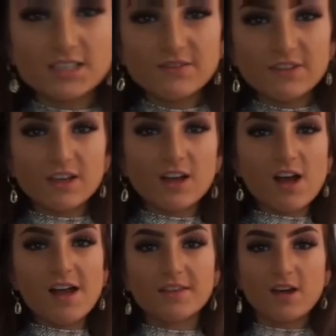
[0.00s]
don't think
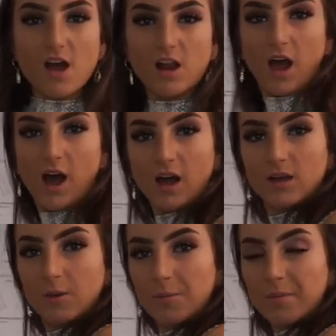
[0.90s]
I like the
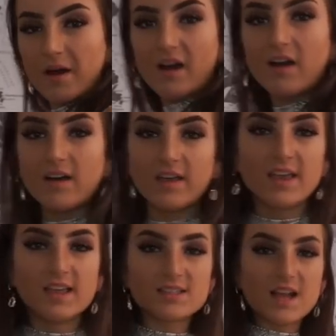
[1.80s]
color, but
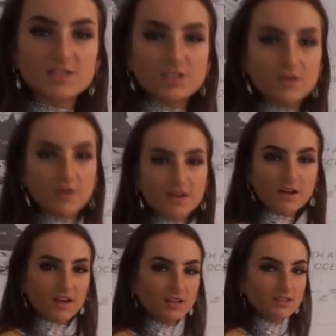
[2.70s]
it's actually quite
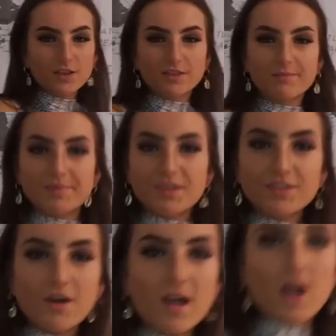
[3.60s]
nice. The thigh